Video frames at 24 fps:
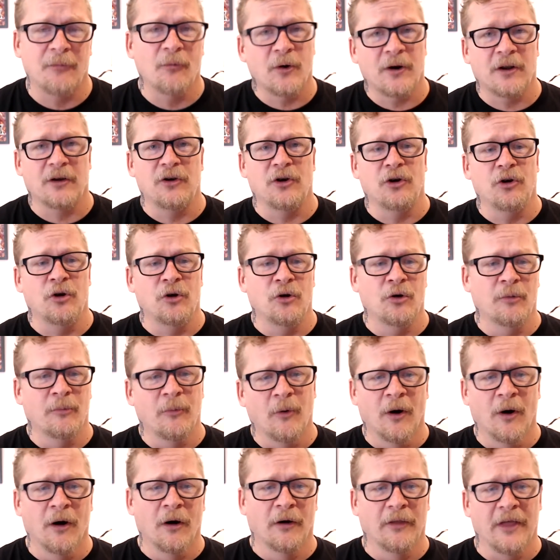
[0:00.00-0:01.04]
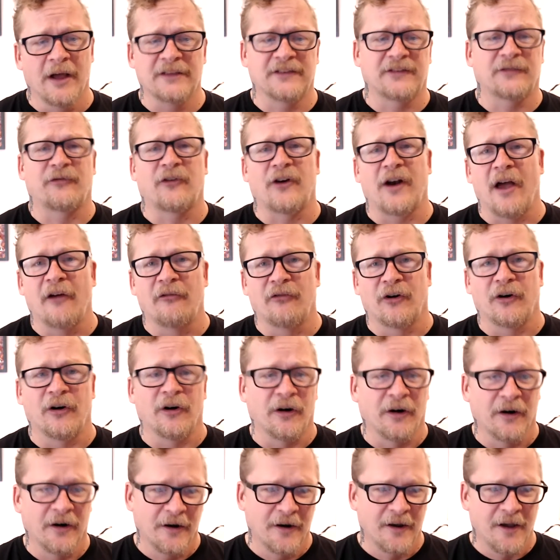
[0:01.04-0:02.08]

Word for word: What a noob. Whoa, that's forever.